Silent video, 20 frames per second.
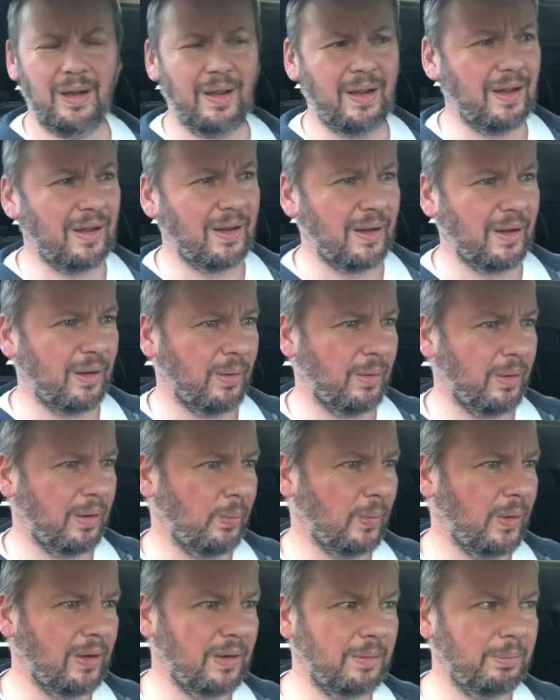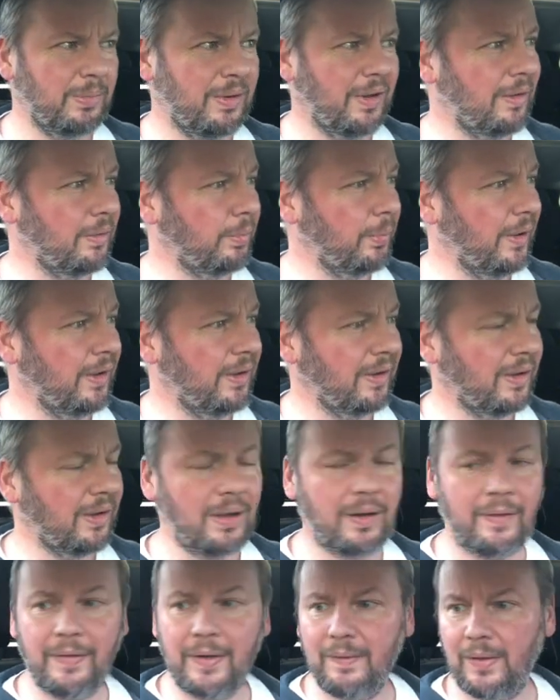Hello and welcome to this week's
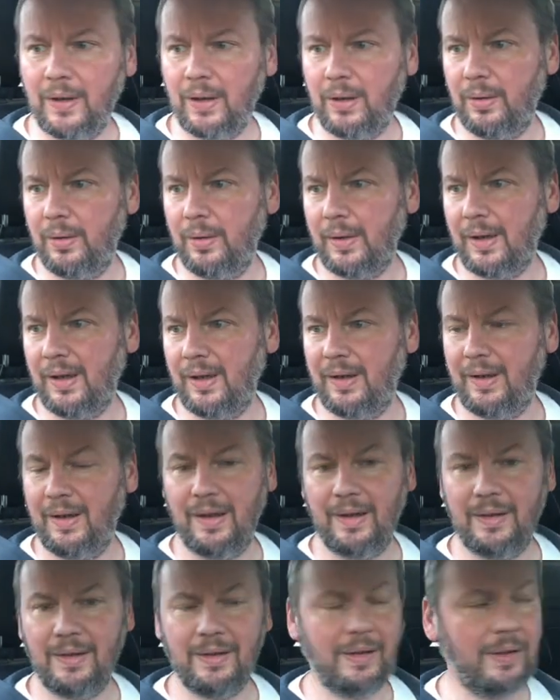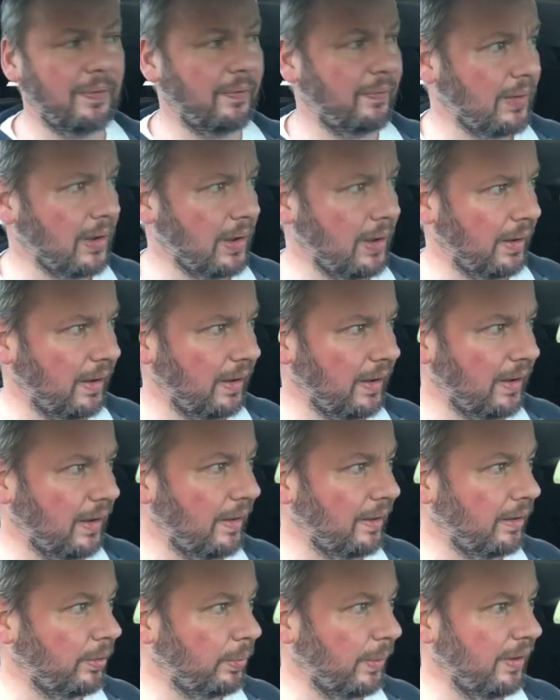coffee vlog. It's Friday
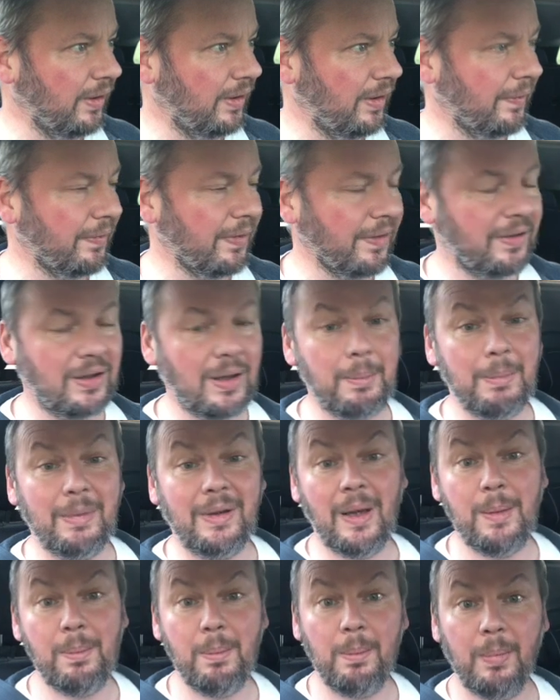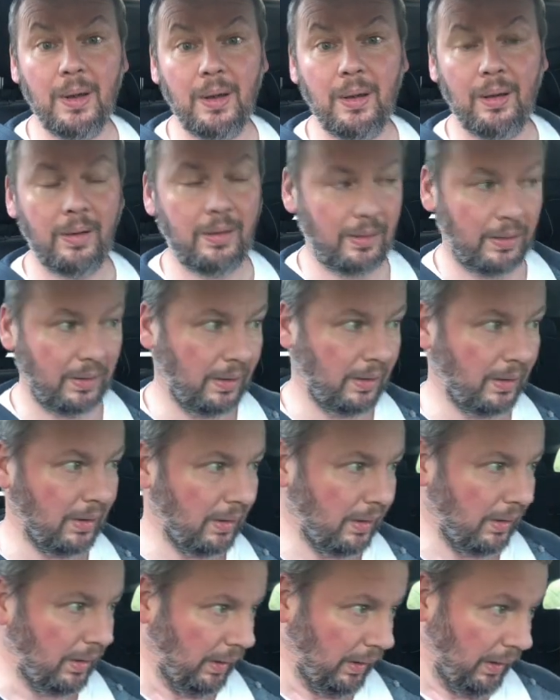the 20th of September.
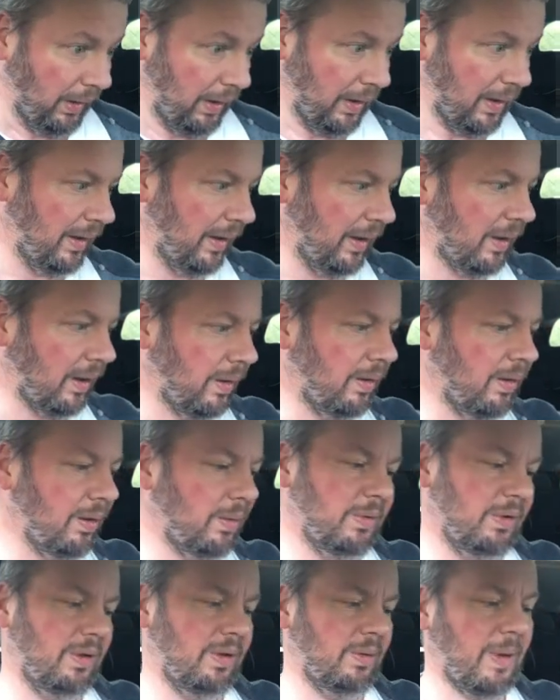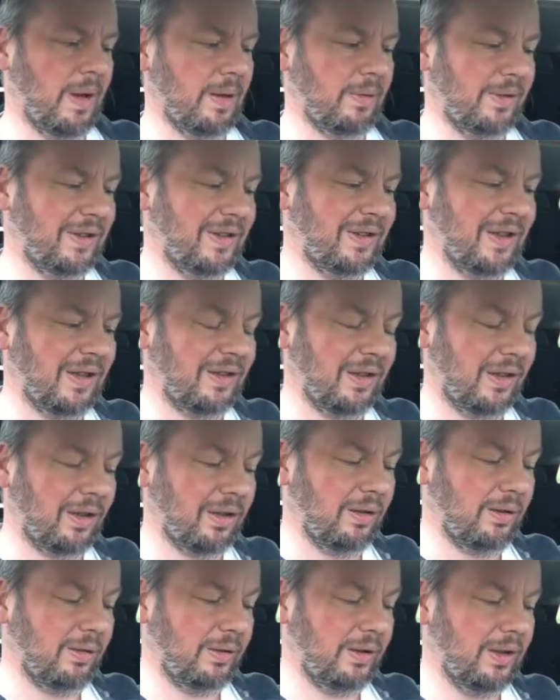Heading home at about 6
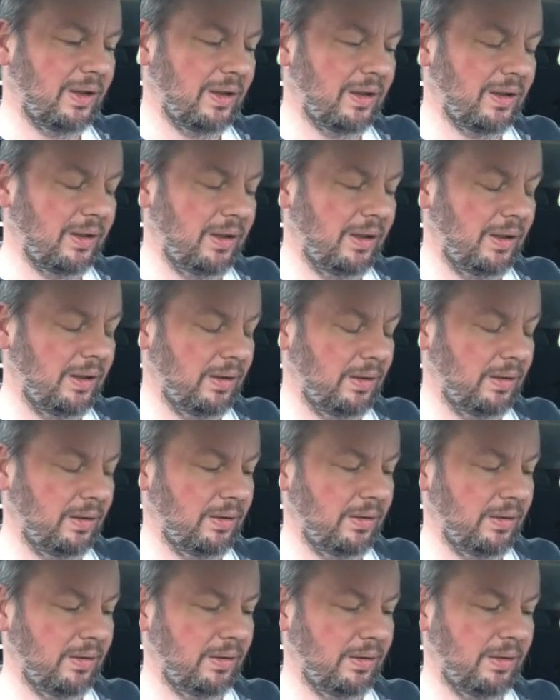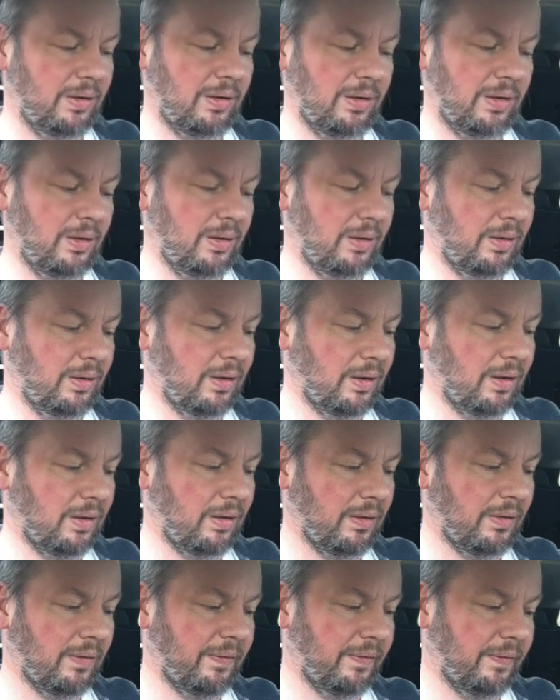o'clock nearly. Let's turn that
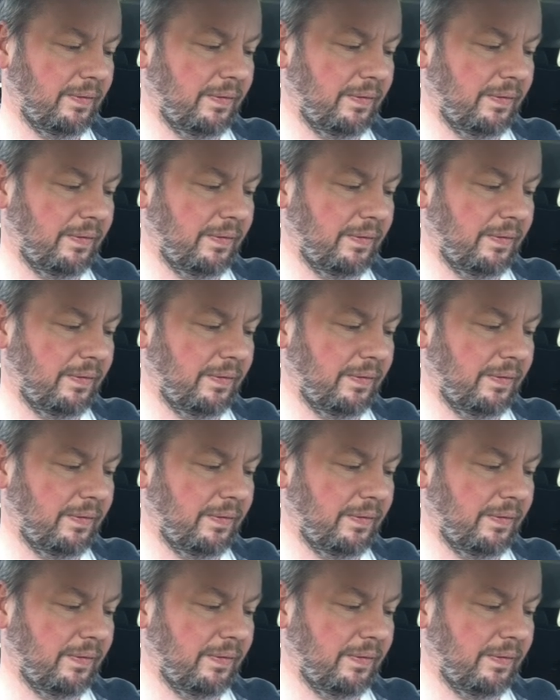off.